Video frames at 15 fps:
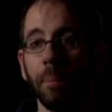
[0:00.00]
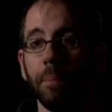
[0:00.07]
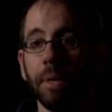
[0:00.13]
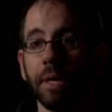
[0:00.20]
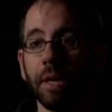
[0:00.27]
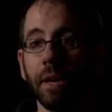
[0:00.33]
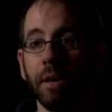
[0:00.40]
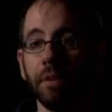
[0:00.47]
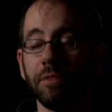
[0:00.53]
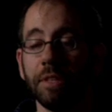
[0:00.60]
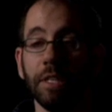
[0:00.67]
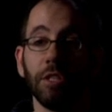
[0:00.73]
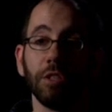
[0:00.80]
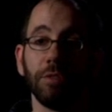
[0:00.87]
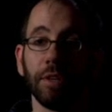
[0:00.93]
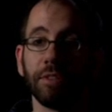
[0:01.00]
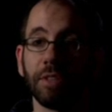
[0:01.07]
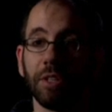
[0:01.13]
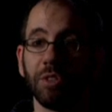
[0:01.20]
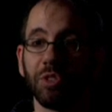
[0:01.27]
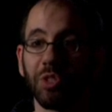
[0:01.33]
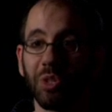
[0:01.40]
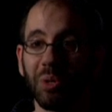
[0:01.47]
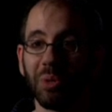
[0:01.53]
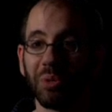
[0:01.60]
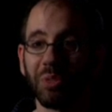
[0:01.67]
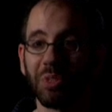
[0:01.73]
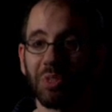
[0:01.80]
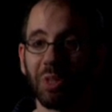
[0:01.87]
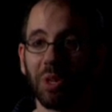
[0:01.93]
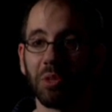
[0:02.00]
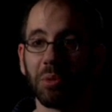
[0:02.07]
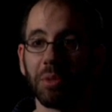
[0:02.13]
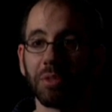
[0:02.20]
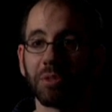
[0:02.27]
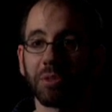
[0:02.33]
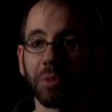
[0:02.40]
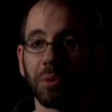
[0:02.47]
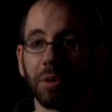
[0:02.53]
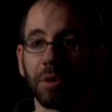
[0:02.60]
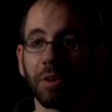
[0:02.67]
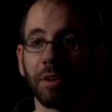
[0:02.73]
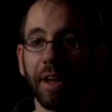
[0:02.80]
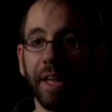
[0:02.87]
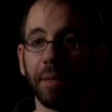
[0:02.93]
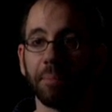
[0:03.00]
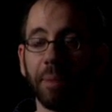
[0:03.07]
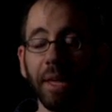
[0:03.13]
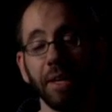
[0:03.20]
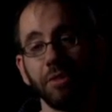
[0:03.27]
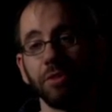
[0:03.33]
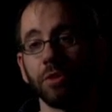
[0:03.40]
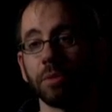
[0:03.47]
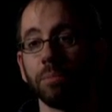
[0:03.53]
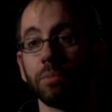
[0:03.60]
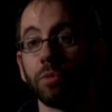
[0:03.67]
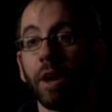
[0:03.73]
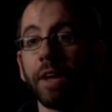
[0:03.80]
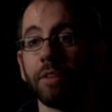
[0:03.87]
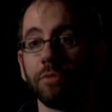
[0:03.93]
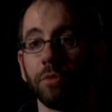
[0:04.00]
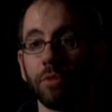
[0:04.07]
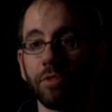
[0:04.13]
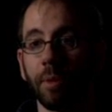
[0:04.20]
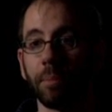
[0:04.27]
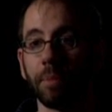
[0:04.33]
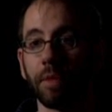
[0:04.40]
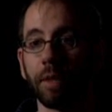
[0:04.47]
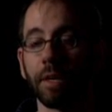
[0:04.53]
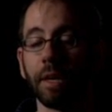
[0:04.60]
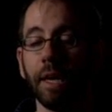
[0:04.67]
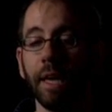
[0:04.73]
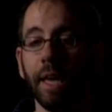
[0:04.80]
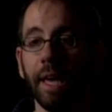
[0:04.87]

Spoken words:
because each of us can choose to go to a store and pay a certain price for something,